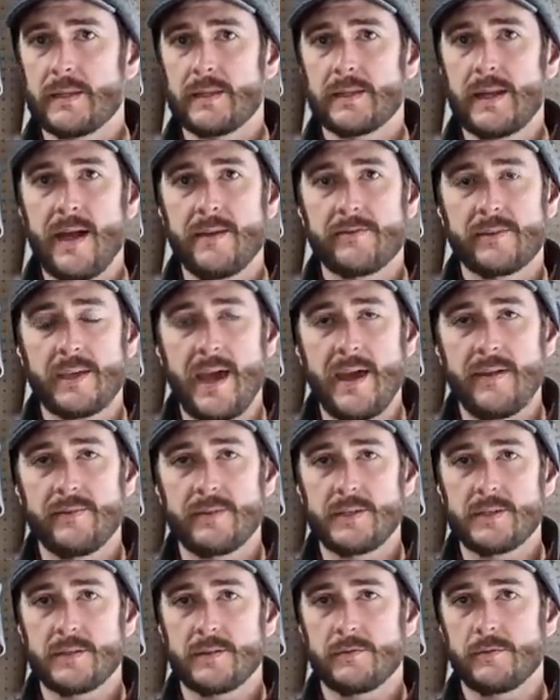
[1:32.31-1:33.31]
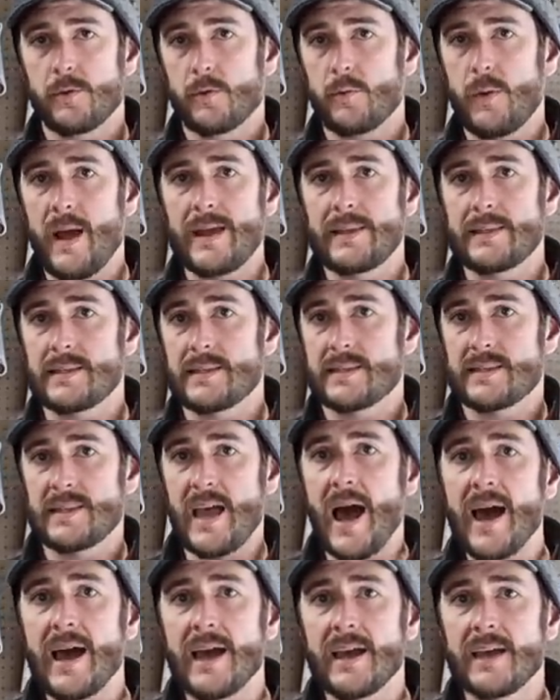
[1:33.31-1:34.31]
that have cavities of the right
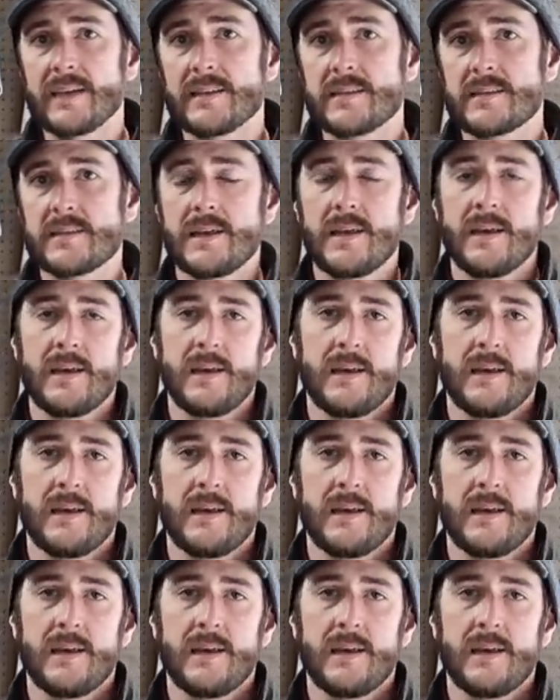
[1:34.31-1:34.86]
size